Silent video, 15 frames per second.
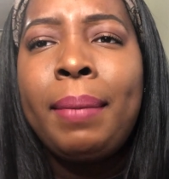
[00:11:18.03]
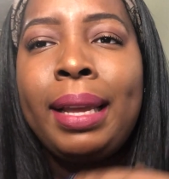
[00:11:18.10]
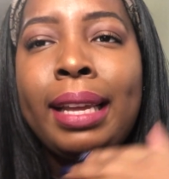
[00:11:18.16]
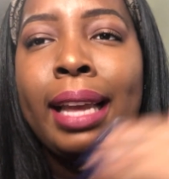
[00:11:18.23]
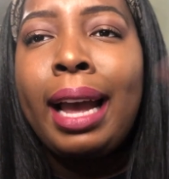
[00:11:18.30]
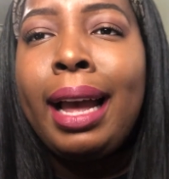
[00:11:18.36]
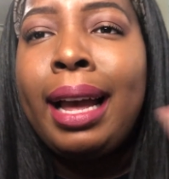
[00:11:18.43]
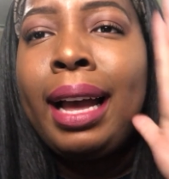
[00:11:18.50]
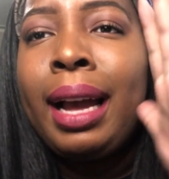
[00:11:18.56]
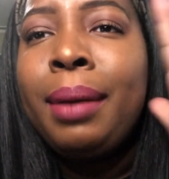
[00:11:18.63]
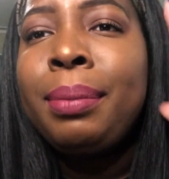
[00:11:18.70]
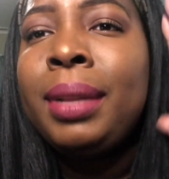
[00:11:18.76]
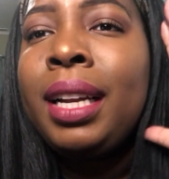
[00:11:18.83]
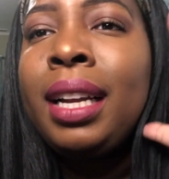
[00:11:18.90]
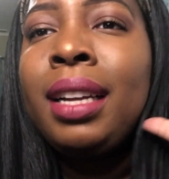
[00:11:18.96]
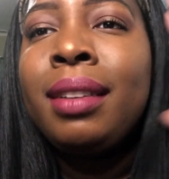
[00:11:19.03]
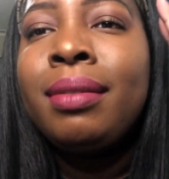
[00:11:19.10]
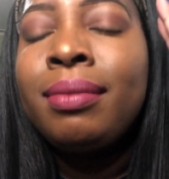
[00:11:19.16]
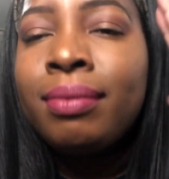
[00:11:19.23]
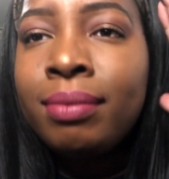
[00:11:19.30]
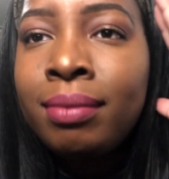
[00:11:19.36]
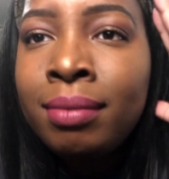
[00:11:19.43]
And yeah, I'm like,
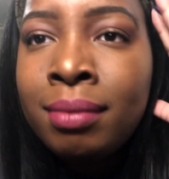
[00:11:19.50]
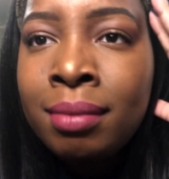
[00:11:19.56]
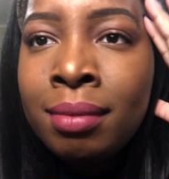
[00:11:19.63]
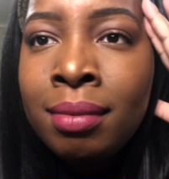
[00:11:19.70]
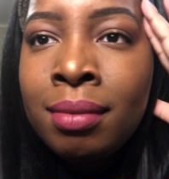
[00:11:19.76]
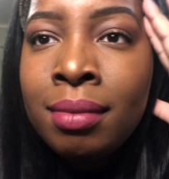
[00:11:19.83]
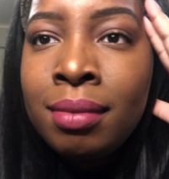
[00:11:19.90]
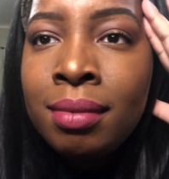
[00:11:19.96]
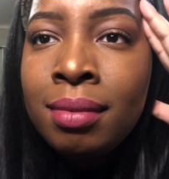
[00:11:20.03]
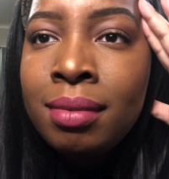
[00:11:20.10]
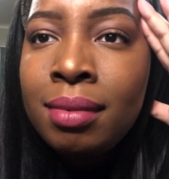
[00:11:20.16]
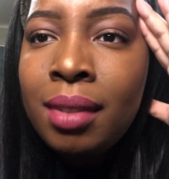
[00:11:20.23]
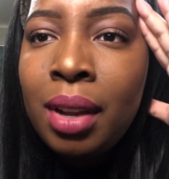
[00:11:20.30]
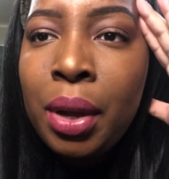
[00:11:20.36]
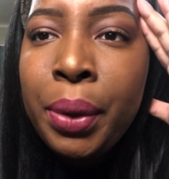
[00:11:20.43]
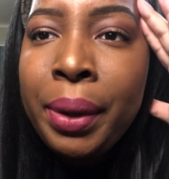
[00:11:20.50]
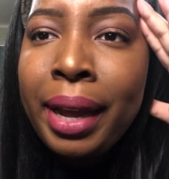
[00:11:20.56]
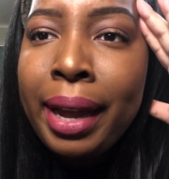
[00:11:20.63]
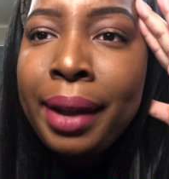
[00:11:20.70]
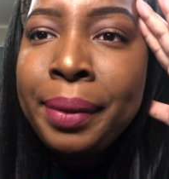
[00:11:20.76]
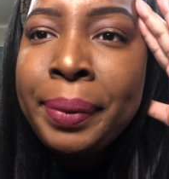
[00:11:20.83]
okay.